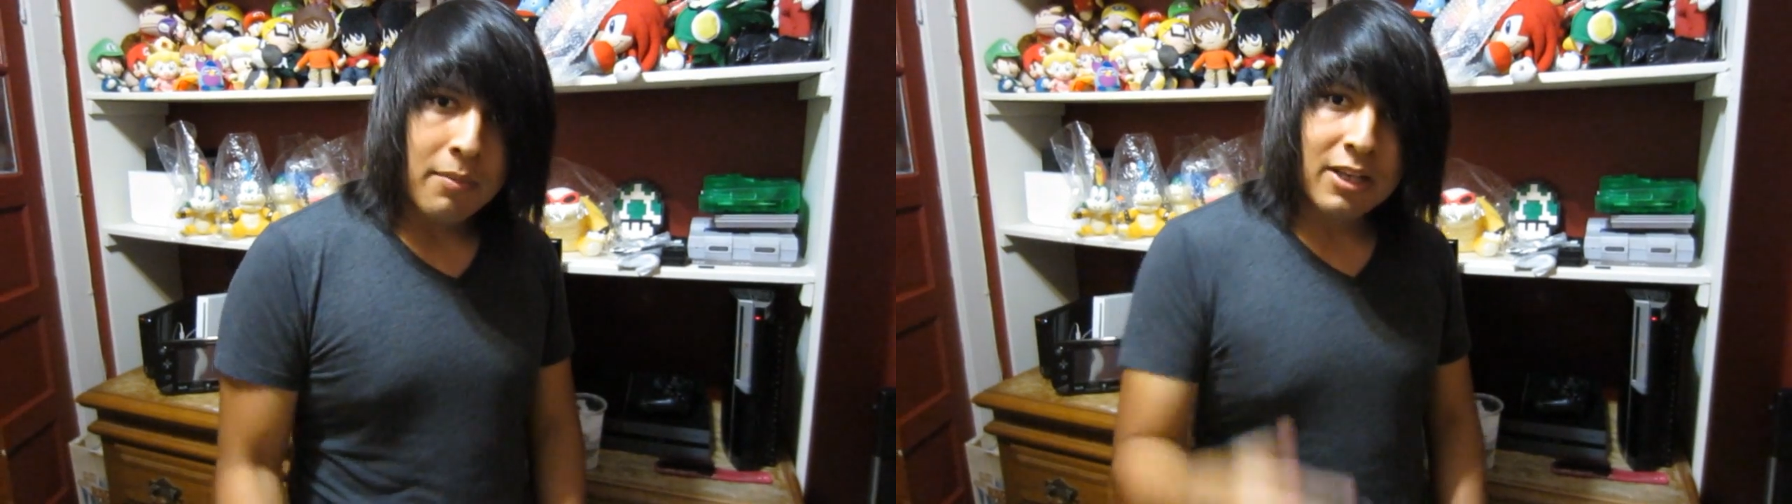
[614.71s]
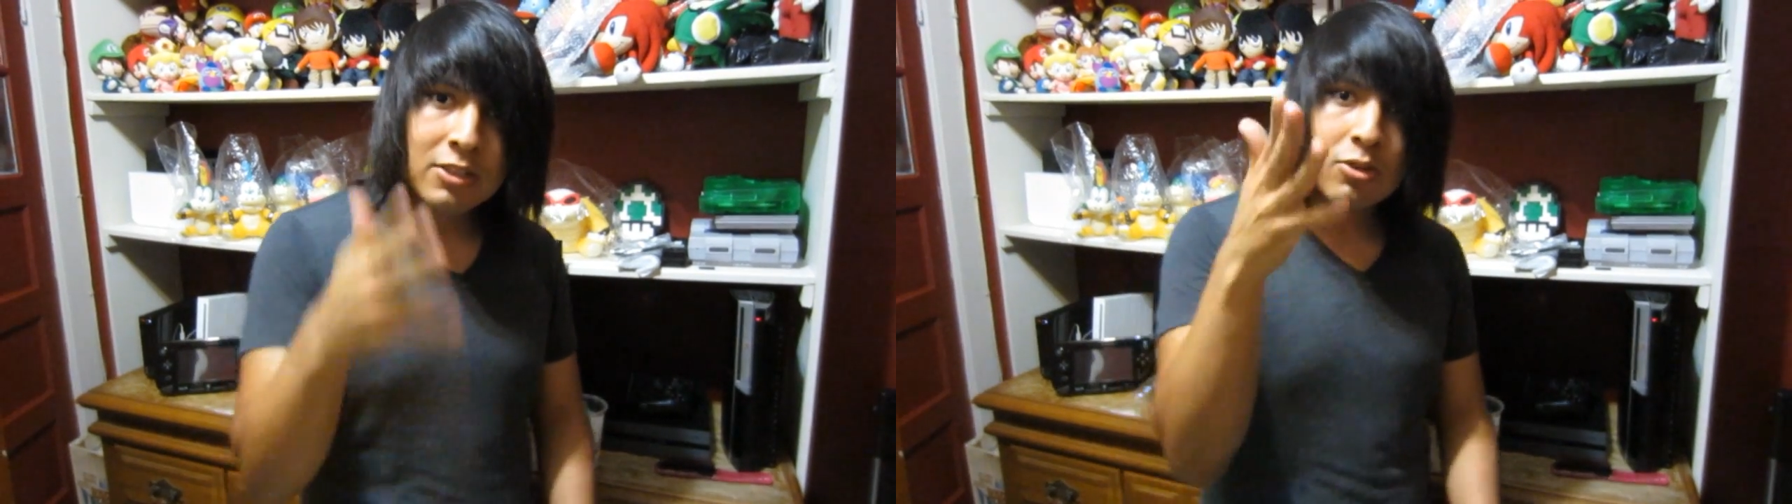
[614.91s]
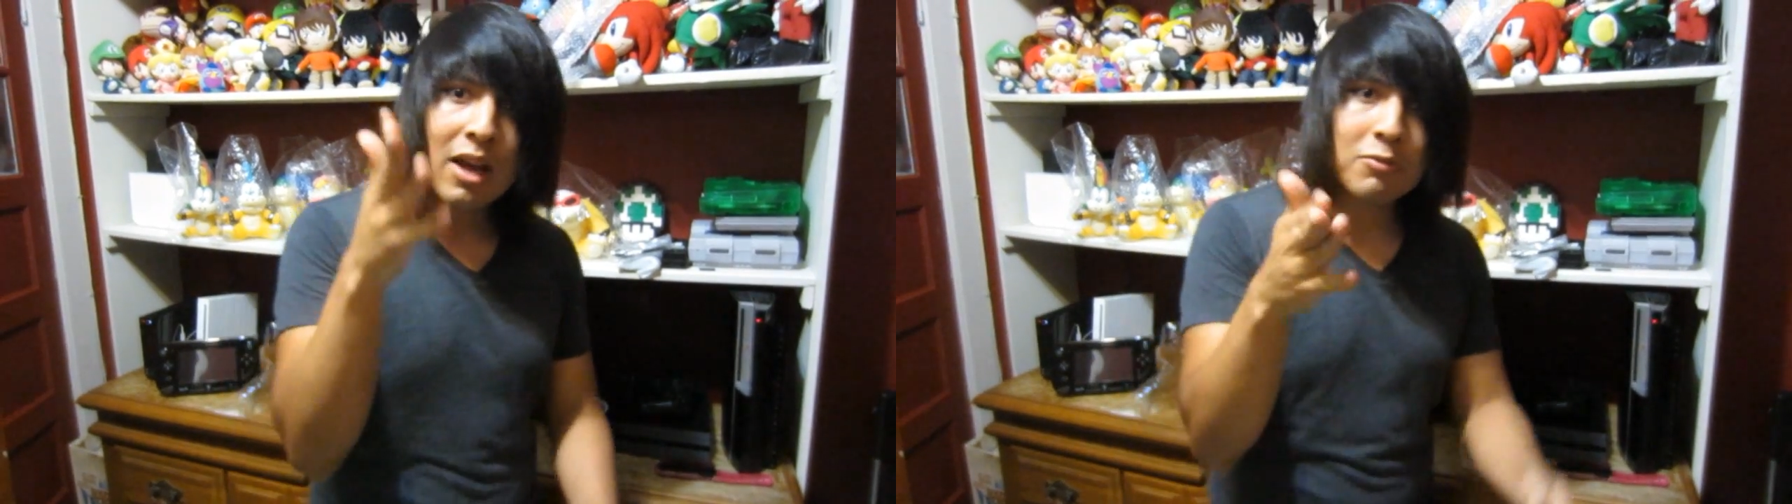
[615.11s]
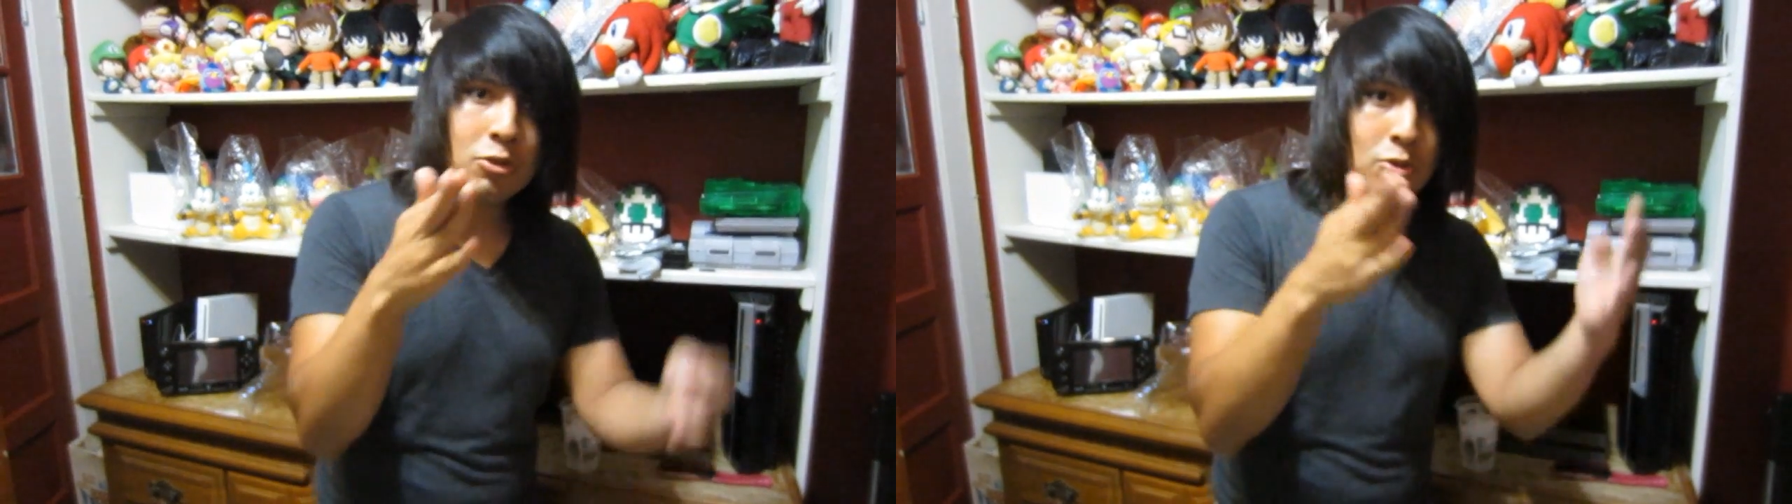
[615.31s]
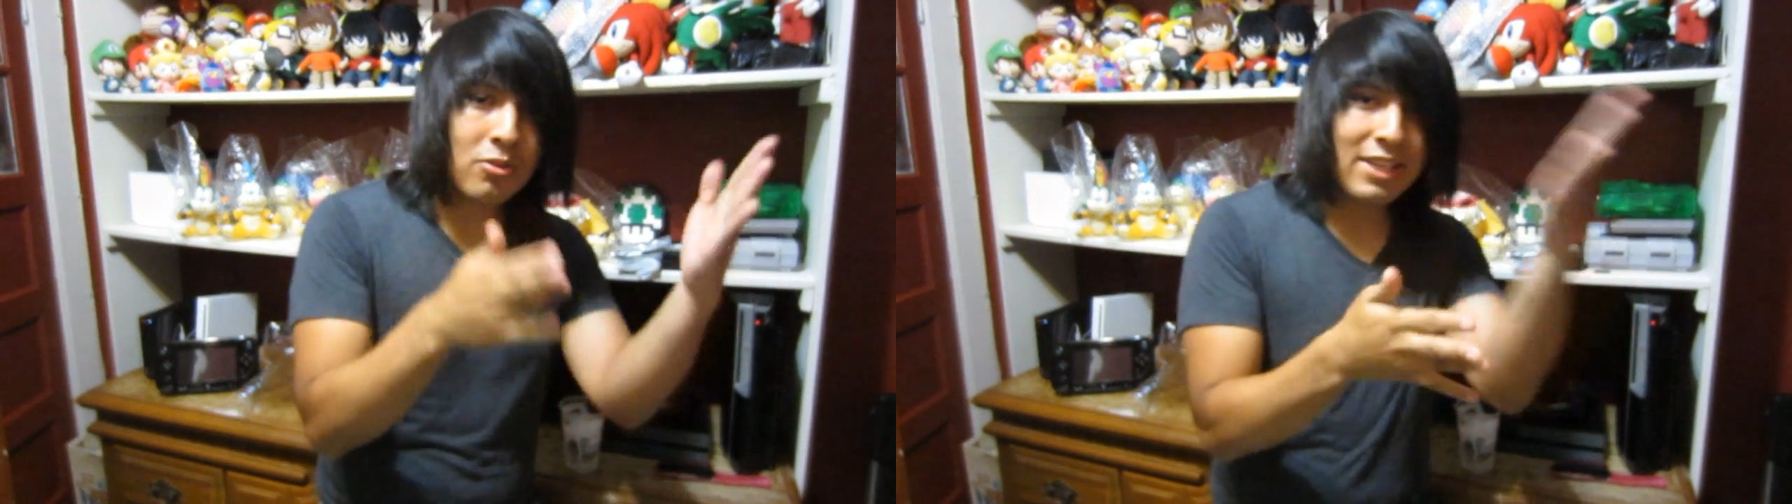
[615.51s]
Because you have
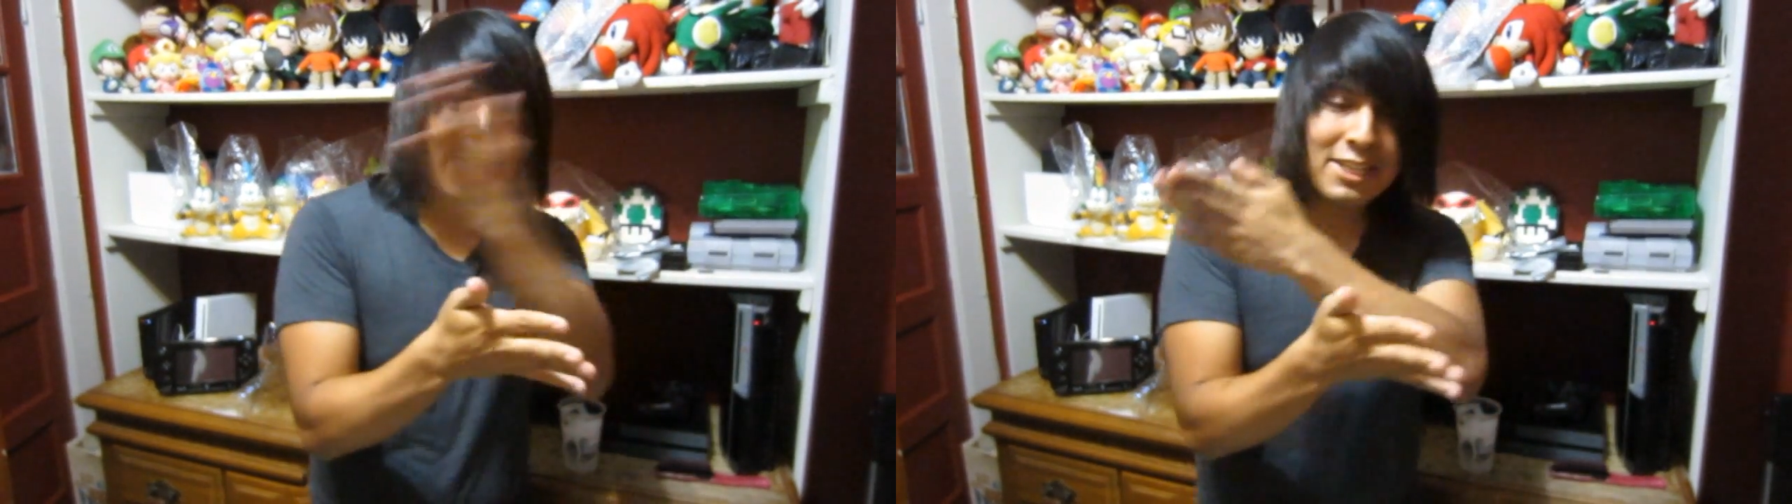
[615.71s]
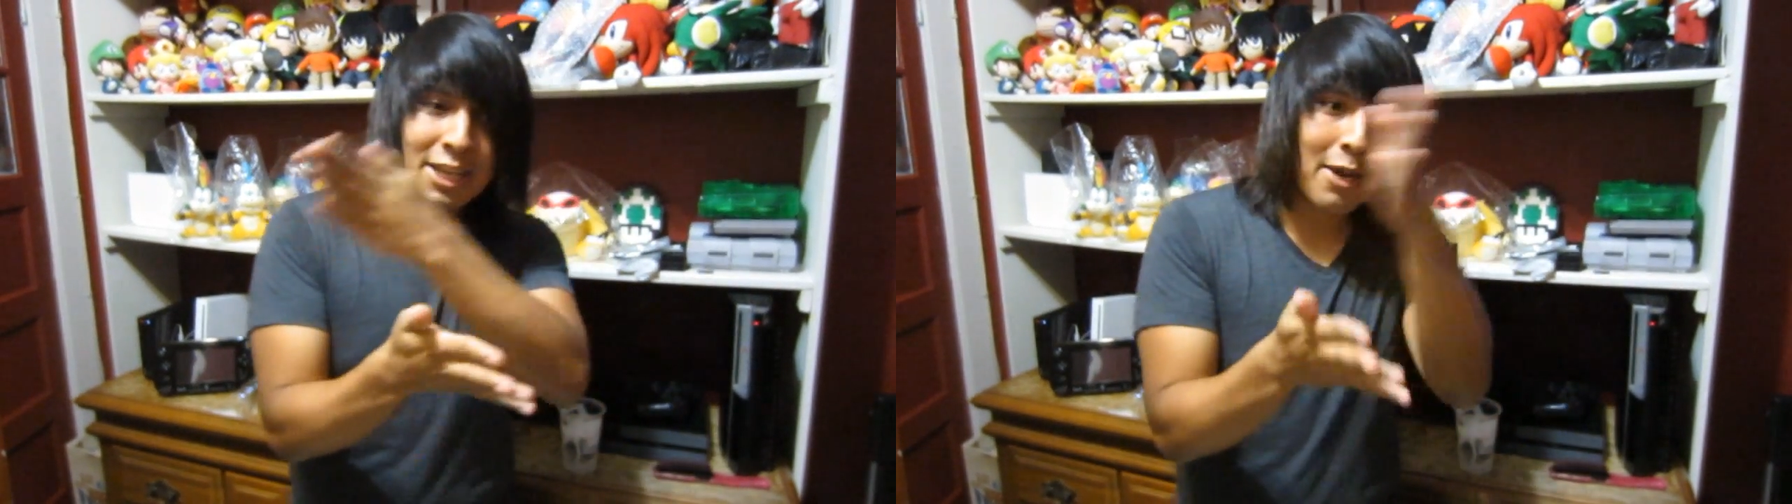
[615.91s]
to do each